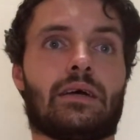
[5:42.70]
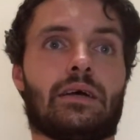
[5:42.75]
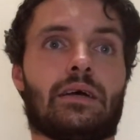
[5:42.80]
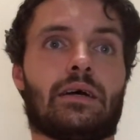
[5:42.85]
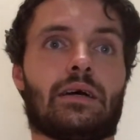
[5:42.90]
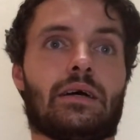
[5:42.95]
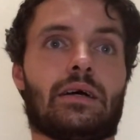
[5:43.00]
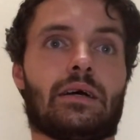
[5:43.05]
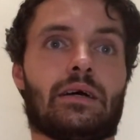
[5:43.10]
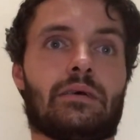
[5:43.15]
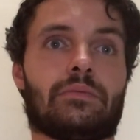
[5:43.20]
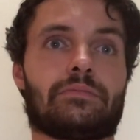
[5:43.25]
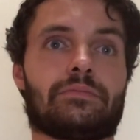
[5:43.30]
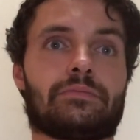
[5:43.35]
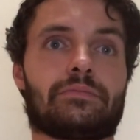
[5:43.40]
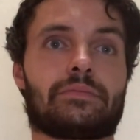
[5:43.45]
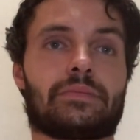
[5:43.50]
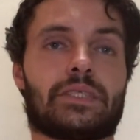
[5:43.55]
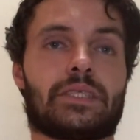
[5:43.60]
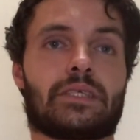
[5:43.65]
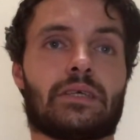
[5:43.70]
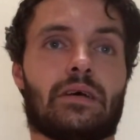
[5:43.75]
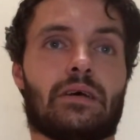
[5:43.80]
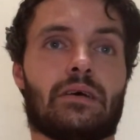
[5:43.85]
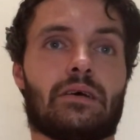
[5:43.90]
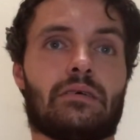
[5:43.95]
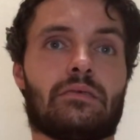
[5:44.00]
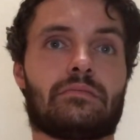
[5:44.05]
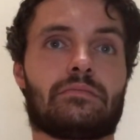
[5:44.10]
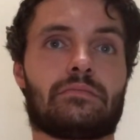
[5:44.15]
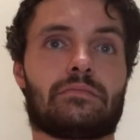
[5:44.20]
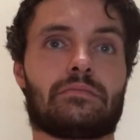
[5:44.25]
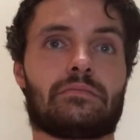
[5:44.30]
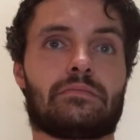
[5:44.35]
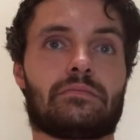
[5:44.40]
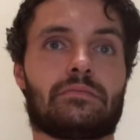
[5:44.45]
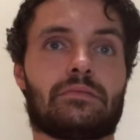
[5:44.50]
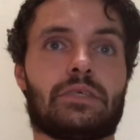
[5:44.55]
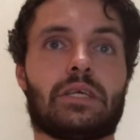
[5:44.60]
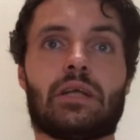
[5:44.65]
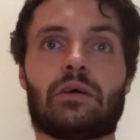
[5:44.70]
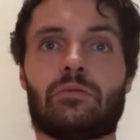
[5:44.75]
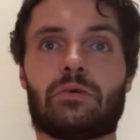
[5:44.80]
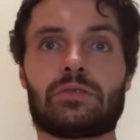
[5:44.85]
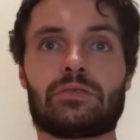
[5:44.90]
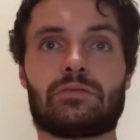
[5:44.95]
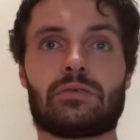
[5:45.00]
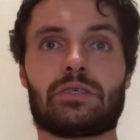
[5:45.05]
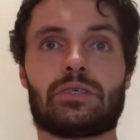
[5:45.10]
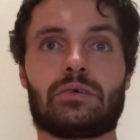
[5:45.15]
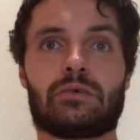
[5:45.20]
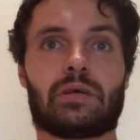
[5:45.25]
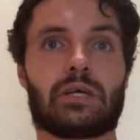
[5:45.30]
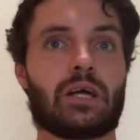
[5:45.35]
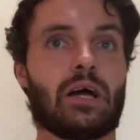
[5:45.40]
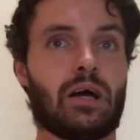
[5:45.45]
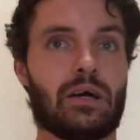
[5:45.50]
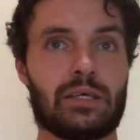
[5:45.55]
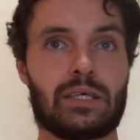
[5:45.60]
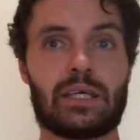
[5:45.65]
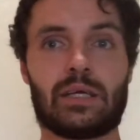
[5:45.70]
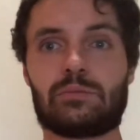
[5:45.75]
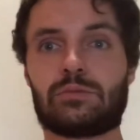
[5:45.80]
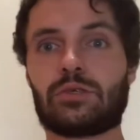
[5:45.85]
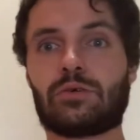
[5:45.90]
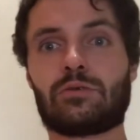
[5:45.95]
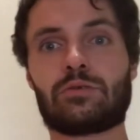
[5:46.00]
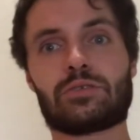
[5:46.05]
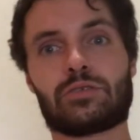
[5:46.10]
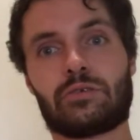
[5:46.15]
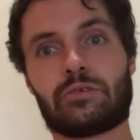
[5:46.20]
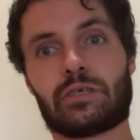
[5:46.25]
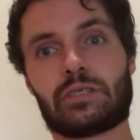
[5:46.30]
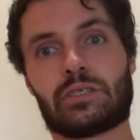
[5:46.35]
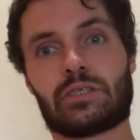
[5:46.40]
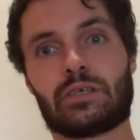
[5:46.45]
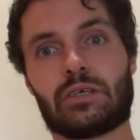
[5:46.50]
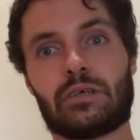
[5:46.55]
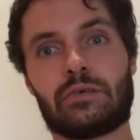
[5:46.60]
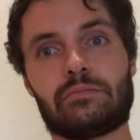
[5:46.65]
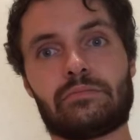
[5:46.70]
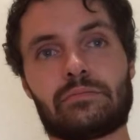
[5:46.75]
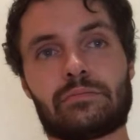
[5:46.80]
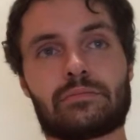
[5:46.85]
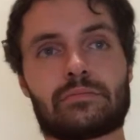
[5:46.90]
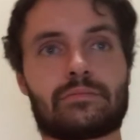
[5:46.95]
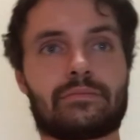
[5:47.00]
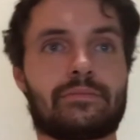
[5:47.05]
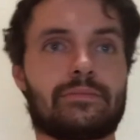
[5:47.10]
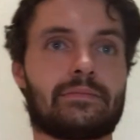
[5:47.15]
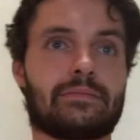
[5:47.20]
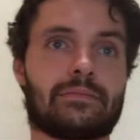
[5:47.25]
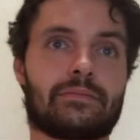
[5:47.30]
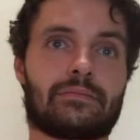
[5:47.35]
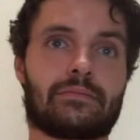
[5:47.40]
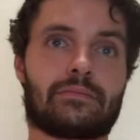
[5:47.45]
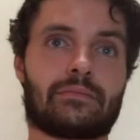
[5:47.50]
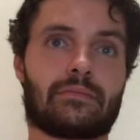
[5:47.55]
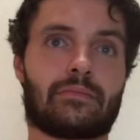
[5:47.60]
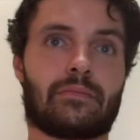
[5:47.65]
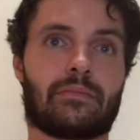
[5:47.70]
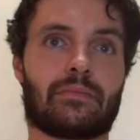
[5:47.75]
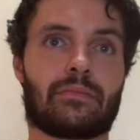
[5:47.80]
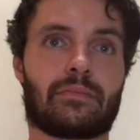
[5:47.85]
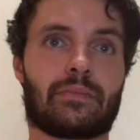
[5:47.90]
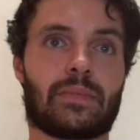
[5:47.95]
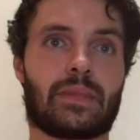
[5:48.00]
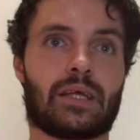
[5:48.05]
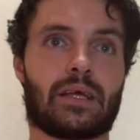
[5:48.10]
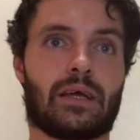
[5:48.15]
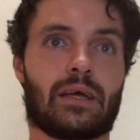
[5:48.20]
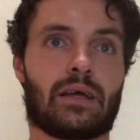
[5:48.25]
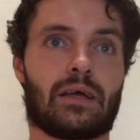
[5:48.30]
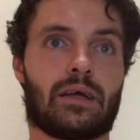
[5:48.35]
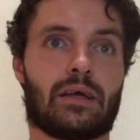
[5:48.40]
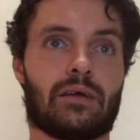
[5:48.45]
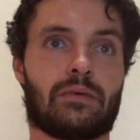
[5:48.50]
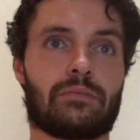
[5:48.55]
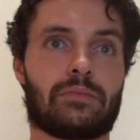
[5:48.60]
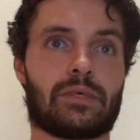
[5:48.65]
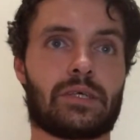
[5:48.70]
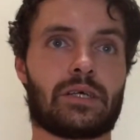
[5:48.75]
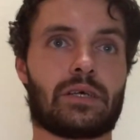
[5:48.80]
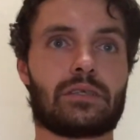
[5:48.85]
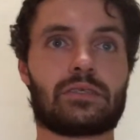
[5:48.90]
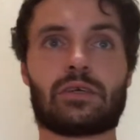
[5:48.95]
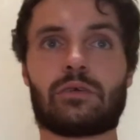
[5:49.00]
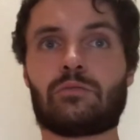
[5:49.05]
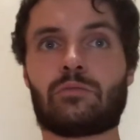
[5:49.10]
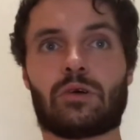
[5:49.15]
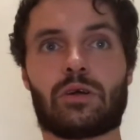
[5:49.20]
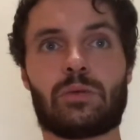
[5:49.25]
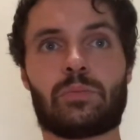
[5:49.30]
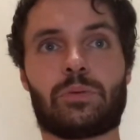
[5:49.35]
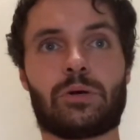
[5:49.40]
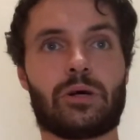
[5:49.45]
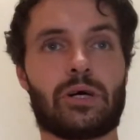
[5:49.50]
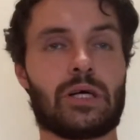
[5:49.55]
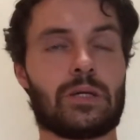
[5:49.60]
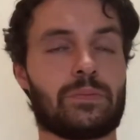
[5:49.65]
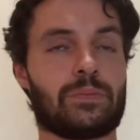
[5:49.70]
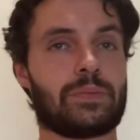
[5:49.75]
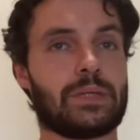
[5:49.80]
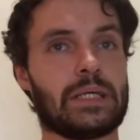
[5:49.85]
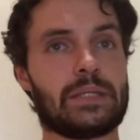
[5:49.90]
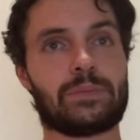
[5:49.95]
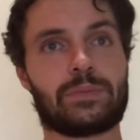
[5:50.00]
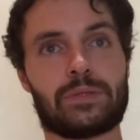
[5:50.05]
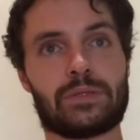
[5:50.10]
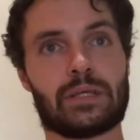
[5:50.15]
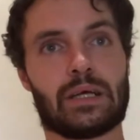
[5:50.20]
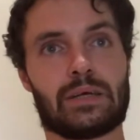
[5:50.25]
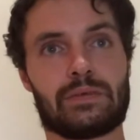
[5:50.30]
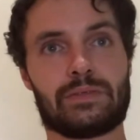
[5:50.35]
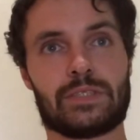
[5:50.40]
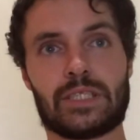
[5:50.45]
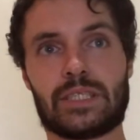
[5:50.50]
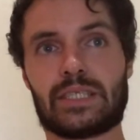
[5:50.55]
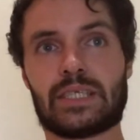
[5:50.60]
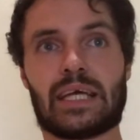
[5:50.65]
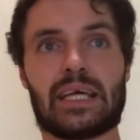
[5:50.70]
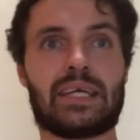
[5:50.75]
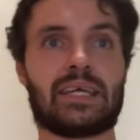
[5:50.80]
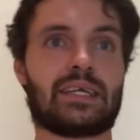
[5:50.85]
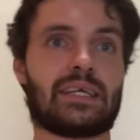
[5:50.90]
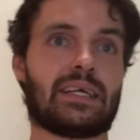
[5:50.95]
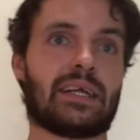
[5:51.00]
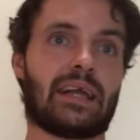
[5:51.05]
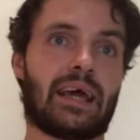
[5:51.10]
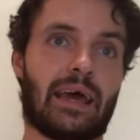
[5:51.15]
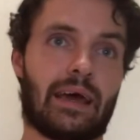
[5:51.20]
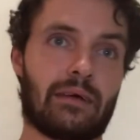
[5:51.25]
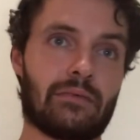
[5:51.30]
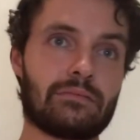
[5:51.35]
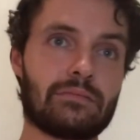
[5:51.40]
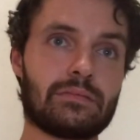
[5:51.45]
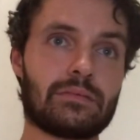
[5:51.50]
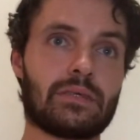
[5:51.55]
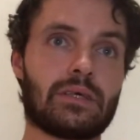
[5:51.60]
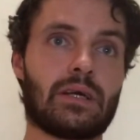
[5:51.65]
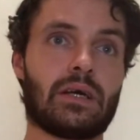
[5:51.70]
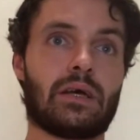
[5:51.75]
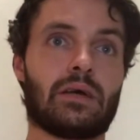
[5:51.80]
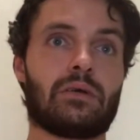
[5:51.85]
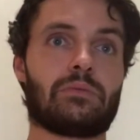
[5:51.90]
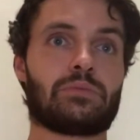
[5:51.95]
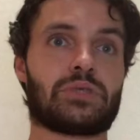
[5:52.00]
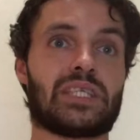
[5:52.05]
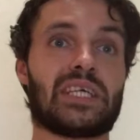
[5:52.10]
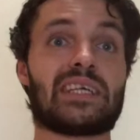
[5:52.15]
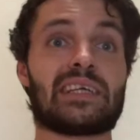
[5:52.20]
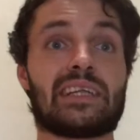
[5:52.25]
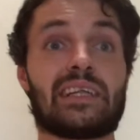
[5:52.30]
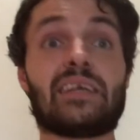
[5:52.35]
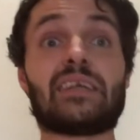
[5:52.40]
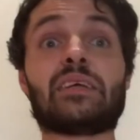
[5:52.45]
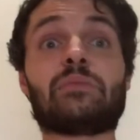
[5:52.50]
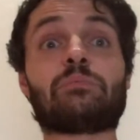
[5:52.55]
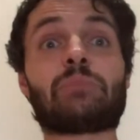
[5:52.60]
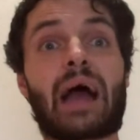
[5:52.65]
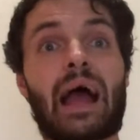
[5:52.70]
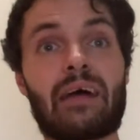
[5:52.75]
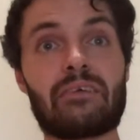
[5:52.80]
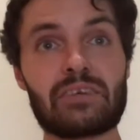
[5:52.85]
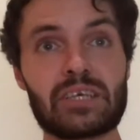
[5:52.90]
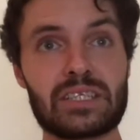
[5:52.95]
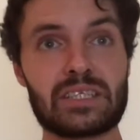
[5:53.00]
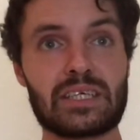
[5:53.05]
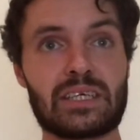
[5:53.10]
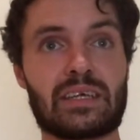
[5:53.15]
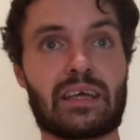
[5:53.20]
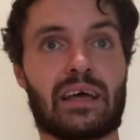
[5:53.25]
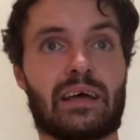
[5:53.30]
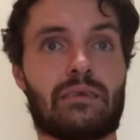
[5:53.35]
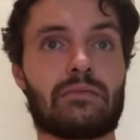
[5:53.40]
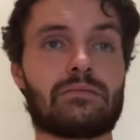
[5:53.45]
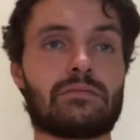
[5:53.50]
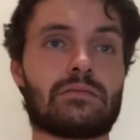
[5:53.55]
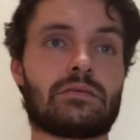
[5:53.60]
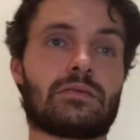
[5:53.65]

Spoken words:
So, what do? I can't keep Dorsia at 2. I don't want to put up people that have just taken an L, particularly an embarrassing L.